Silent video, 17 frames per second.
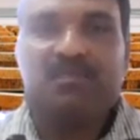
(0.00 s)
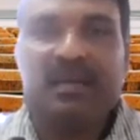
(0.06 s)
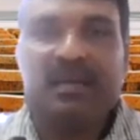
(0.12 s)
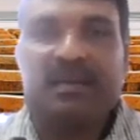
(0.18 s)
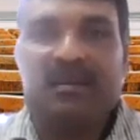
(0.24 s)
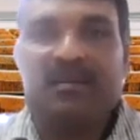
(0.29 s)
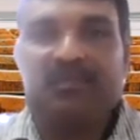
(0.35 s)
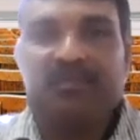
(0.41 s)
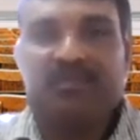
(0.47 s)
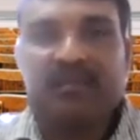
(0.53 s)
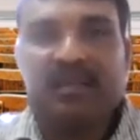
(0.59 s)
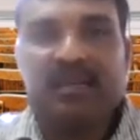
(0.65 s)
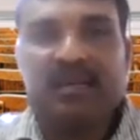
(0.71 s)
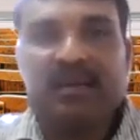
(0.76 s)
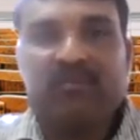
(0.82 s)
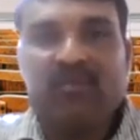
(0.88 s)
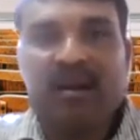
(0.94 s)
becomes
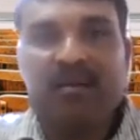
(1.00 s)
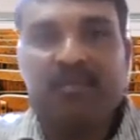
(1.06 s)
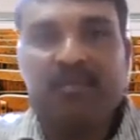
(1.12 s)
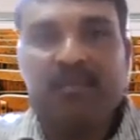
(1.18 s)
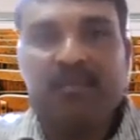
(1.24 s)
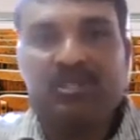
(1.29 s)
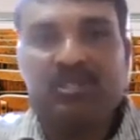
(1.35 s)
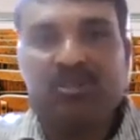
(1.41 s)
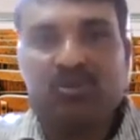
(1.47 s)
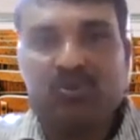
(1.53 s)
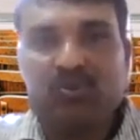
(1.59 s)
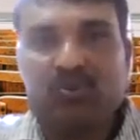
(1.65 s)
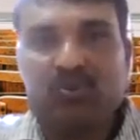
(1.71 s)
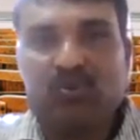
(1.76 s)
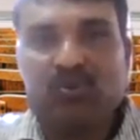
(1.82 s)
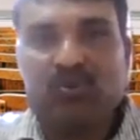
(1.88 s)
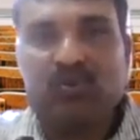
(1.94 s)
1 by
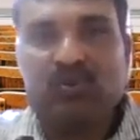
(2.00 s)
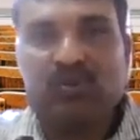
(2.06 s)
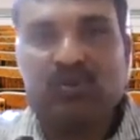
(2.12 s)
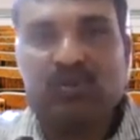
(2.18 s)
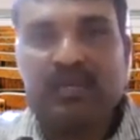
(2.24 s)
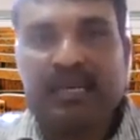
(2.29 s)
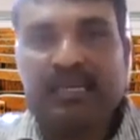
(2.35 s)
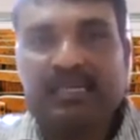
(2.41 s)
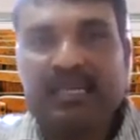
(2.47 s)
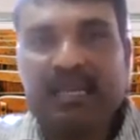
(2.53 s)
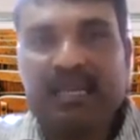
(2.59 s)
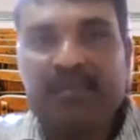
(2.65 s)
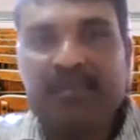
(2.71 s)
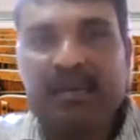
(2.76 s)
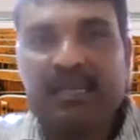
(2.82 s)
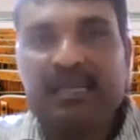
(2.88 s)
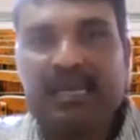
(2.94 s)
2. That is
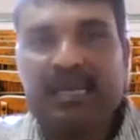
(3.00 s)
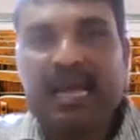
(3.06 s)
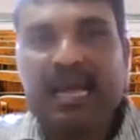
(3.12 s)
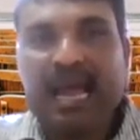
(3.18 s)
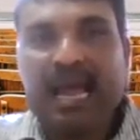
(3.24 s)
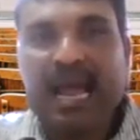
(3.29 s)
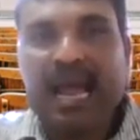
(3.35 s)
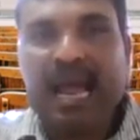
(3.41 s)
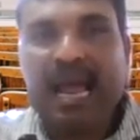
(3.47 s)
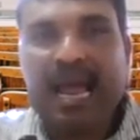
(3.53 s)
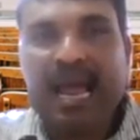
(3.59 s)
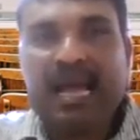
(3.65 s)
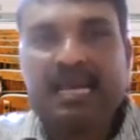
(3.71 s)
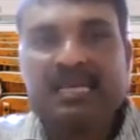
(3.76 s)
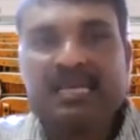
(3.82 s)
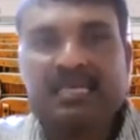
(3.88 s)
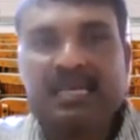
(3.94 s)
limit
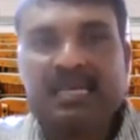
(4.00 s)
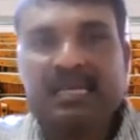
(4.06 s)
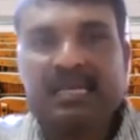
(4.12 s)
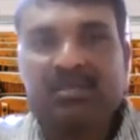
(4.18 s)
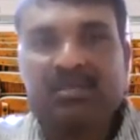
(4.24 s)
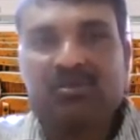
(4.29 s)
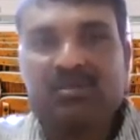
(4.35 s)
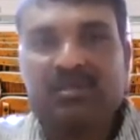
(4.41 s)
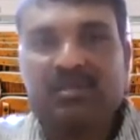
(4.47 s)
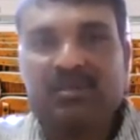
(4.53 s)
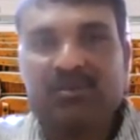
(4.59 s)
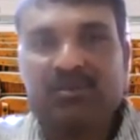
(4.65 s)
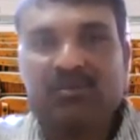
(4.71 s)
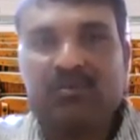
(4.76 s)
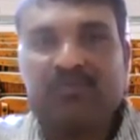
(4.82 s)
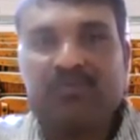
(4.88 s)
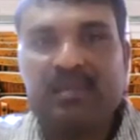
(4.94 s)
x tends to 0.
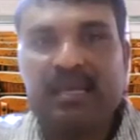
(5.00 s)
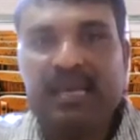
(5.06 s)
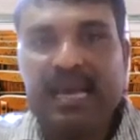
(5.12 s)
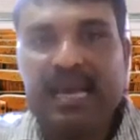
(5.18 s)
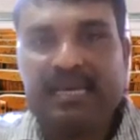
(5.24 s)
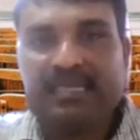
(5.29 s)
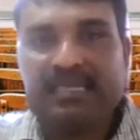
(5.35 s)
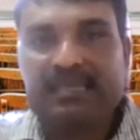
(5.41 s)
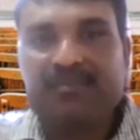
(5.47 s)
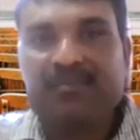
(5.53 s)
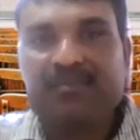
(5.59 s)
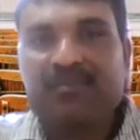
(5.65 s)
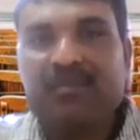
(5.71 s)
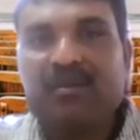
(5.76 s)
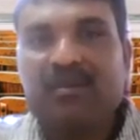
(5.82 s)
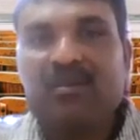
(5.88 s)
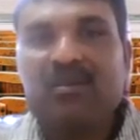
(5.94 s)
X.
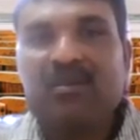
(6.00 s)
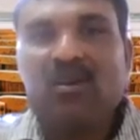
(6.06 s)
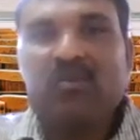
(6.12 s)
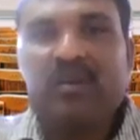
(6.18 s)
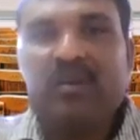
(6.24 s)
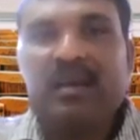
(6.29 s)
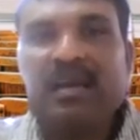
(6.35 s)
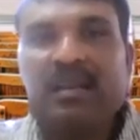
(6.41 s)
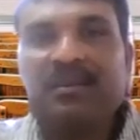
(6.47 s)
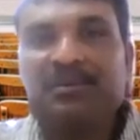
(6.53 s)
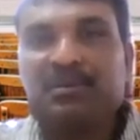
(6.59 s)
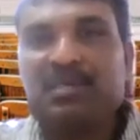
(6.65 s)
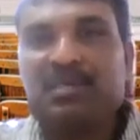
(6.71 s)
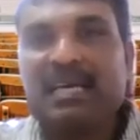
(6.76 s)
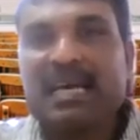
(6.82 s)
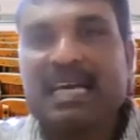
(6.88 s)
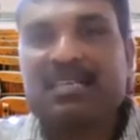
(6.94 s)
Now we can
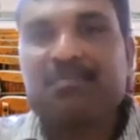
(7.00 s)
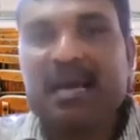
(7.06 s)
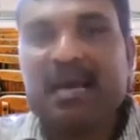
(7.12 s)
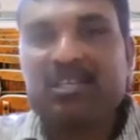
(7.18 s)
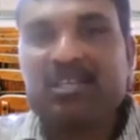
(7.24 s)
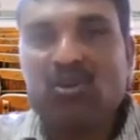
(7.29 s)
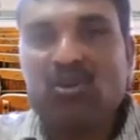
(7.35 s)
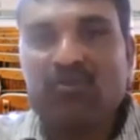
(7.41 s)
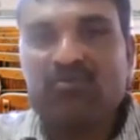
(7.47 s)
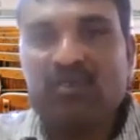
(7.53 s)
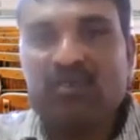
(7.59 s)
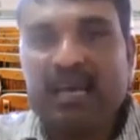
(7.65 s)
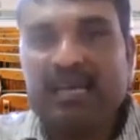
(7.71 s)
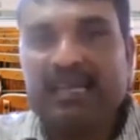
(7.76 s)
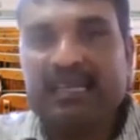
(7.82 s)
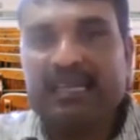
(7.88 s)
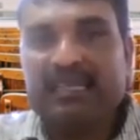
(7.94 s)
use the expansion of
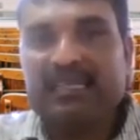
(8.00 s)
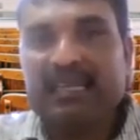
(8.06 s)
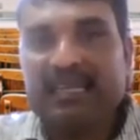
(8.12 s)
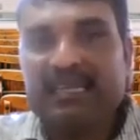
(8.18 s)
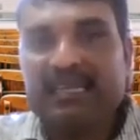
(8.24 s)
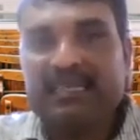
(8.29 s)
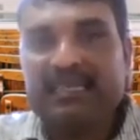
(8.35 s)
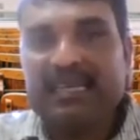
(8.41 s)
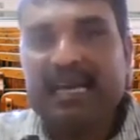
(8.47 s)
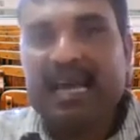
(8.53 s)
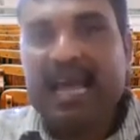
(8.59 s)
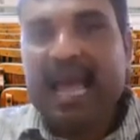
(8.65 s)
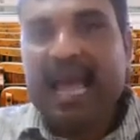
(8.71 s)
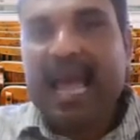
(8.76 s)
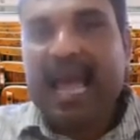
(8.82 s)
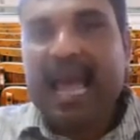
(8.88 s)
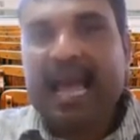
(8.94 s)
sign. That is
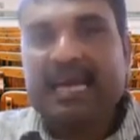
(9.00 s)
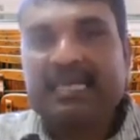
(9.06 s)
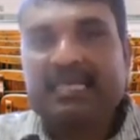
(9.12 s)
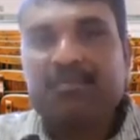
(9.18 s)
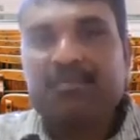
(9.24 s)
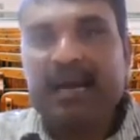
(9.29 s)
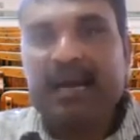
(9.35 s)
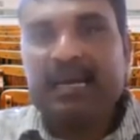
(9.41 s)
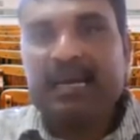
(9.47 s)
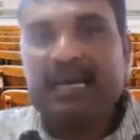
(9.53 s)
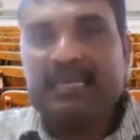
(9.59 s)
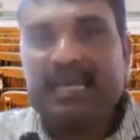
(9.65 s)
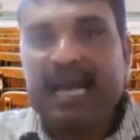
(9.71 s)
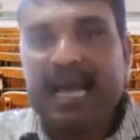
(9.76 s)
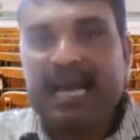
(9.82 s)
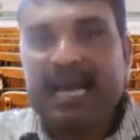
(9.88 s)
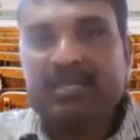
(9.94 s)
x
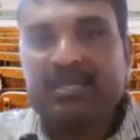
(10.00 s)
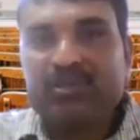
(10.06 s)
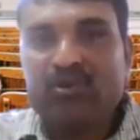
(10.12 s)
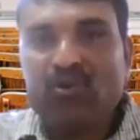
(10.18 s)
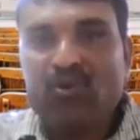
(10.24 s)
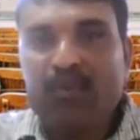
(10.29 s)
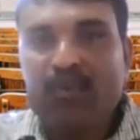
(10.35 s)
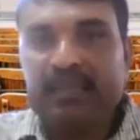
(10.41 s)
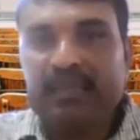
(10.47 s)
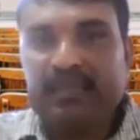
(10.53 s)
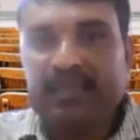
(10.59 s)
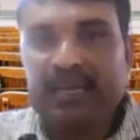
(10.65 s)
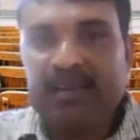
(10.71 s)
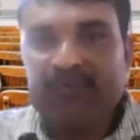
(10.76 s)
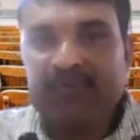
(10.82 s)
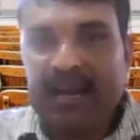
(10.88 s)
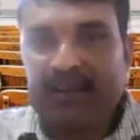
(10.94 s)
minus x cube by
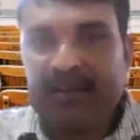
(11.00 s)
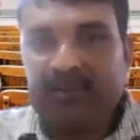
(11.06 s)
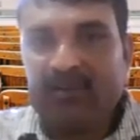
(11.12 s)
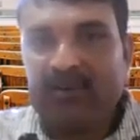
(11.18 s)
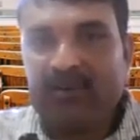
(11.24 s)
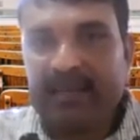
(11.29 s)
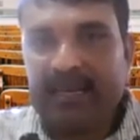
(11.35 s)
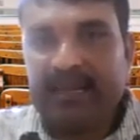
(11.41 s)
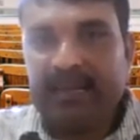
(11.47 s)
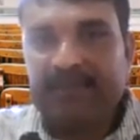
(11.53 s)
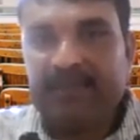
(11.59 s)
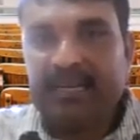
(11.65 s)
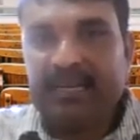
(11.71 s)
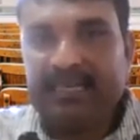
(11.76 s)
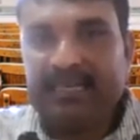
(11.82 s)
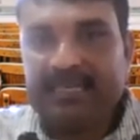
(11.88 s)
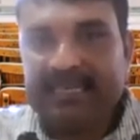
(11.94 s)
3 factorial.
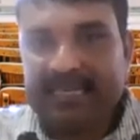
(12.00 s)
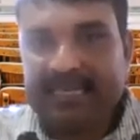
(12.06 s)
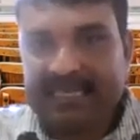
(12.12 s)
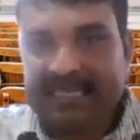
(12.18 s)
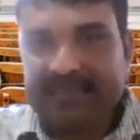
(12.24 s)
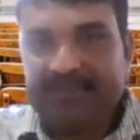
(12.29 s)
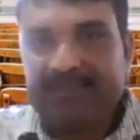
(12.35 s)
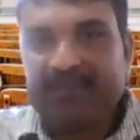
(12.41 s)
That is 6.